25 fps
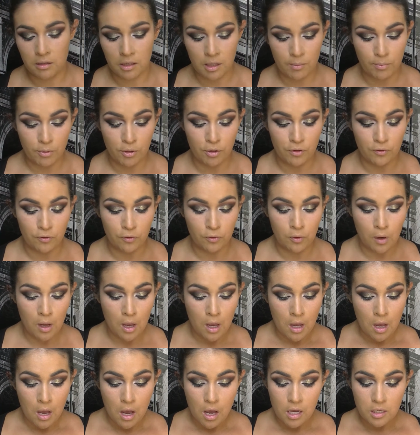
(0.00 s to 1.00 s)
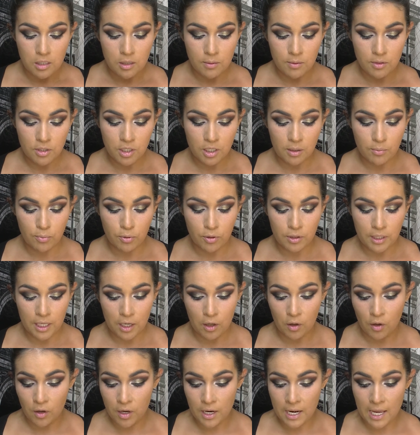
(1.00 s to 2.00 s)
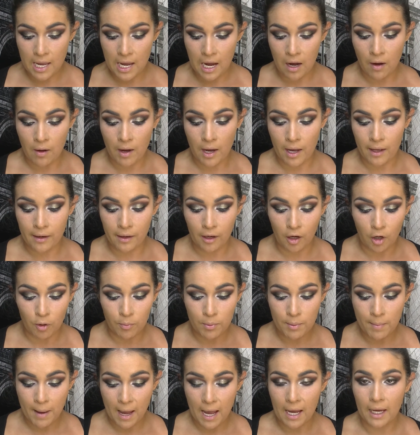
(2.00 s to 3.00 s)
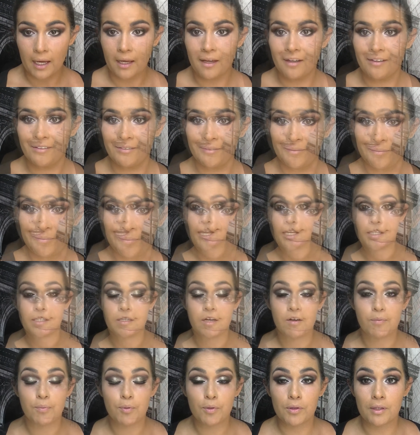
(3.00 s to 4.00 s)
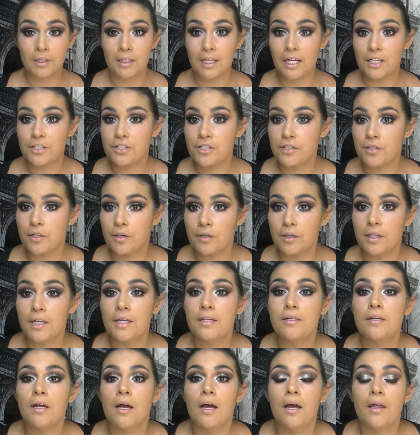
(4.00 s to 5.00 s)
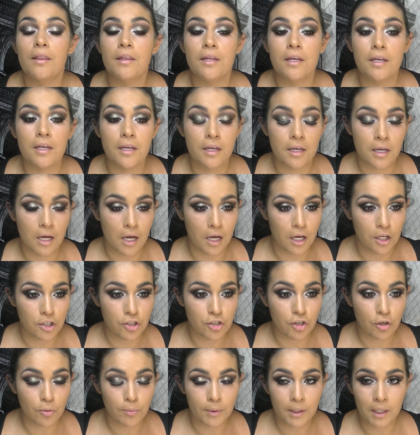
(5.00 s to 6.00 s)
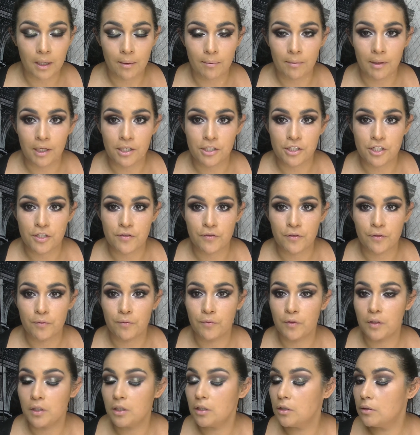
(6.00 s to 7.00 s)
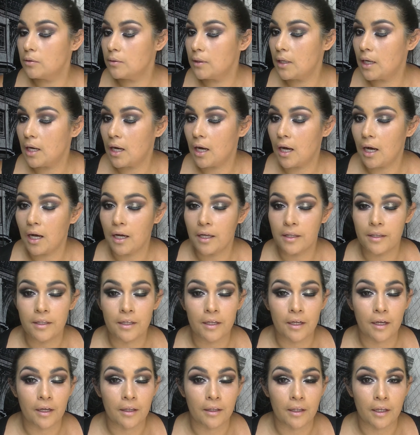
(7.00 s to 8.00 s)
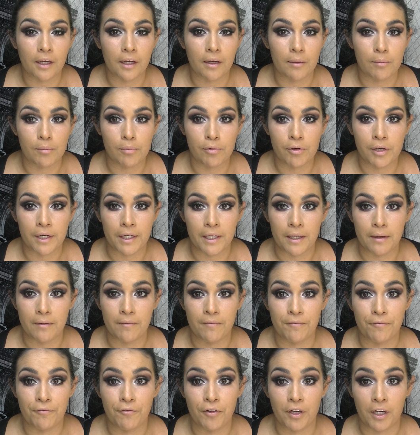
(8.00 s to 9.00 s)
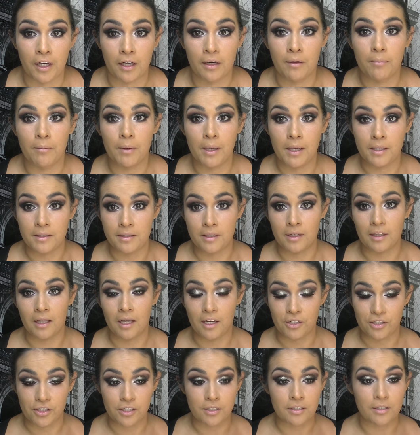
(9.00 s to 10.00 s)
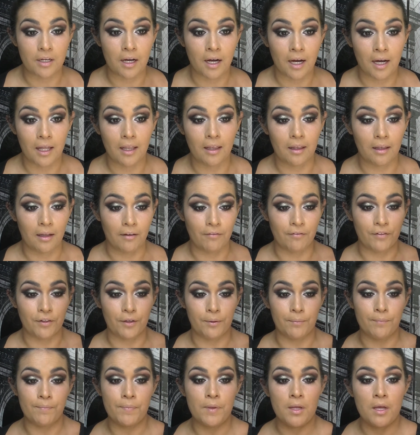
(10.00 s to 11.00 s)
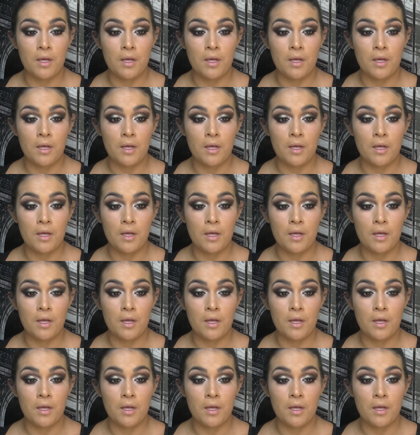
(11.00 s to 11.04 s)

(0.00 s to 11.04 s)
They're beautiful. So I'm just going to put that on now and I'll be back. Okay, so I put the lashes on. These are the Doll-Me Up lashes from Velour. I think they're pretty freaking amazing lashes. I love them.